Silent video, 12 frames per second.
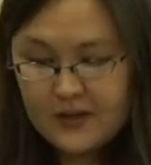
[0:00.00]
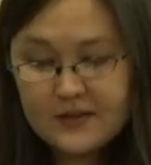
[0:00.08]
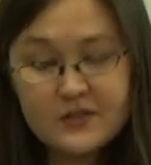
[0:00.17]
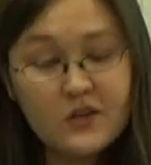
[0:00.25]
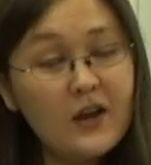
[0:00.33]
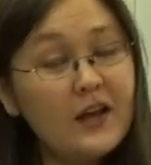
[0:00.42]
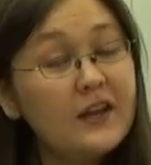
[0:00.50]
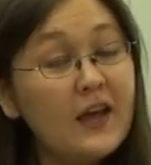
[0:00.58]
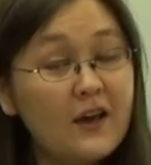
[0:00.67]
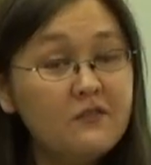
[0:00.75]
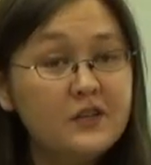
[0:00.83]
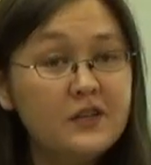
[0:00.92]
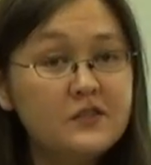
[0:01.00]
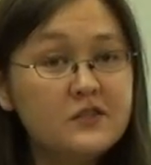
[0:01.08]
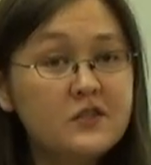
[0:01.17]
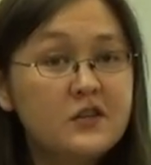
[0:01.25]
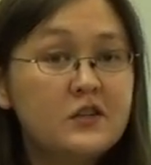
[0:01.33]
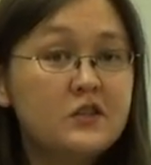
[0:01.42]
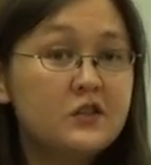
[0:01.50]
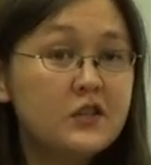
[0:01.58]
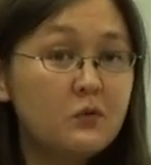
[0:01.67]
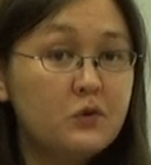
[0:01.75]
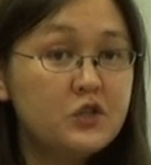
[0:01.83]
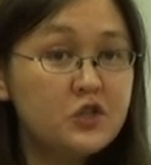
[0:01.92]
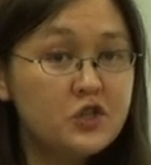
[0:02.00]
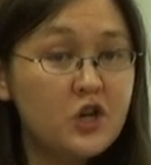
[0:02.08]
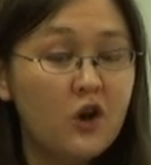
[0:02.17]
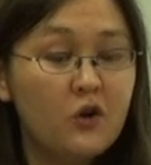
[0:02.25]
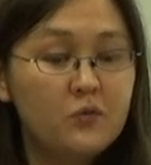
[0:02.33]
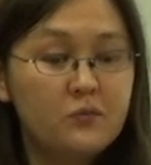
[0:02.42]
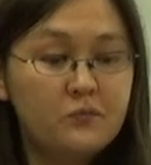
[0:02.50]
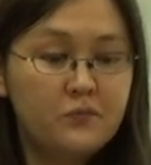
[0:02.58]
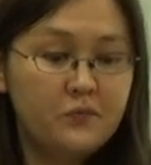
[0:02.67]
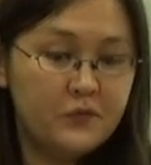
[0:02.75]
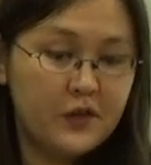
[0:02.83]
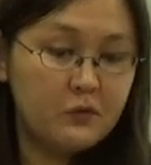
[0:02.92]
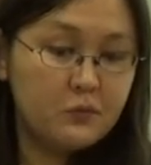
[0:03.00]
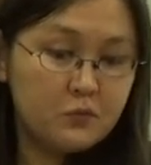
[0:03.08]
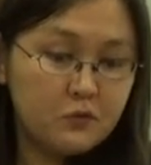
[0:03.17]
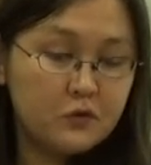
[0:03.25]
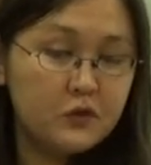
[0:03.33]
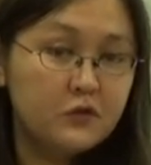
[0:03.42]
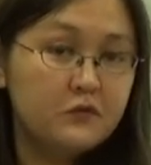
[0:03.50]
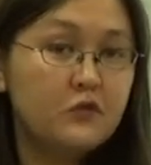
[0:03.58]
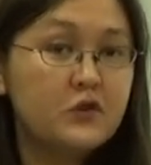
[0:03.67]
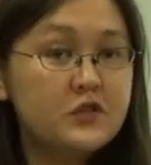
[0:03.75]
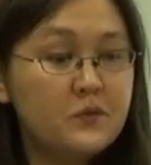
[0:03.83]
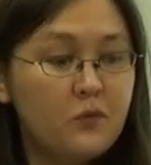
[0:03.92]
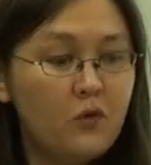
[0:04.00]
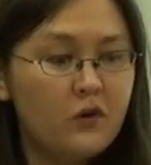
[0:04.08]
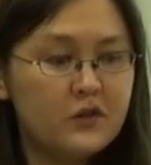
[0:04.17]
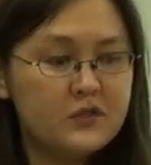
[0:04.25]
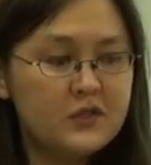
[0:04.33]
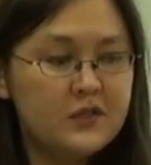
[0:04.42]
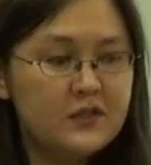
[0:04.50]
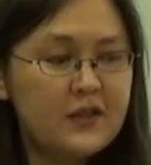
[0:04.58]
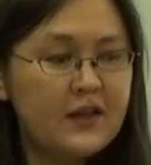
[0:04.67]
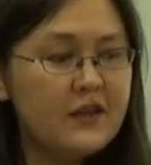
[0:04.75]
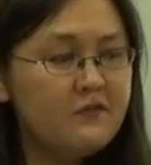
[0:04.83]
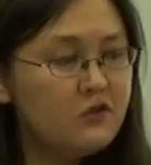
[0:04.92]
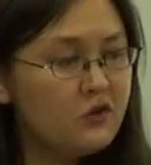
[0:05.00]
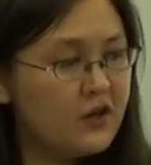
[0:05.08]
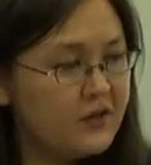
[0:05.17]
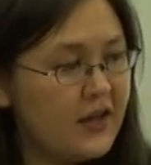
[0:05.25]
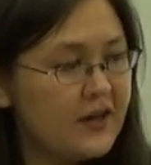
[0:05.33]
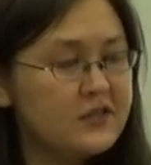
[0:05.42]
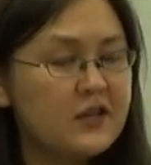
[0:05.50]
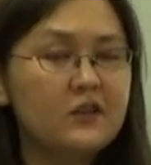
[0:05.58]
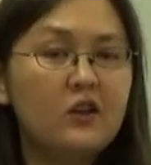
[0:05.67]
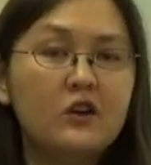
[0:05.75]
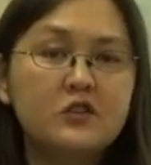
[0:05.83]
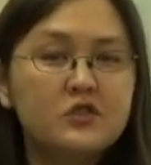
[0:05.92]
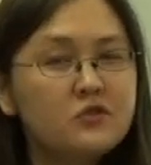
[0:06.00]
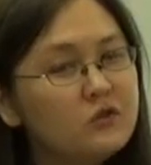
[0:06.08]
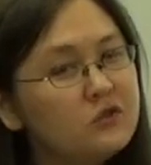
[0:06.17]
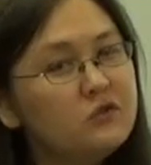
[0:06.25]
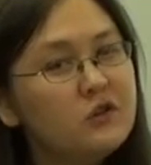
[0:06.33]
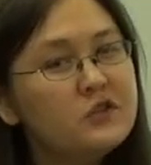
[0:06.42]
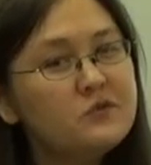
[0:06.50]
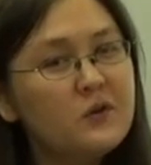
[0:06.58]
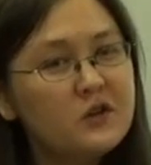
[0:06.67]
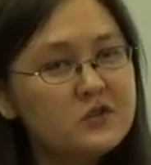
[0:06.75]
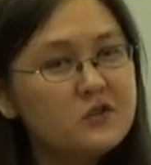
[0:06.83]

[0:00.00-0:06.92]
Is there any evidence that would show, that would prove or support that if you connect a large school to a small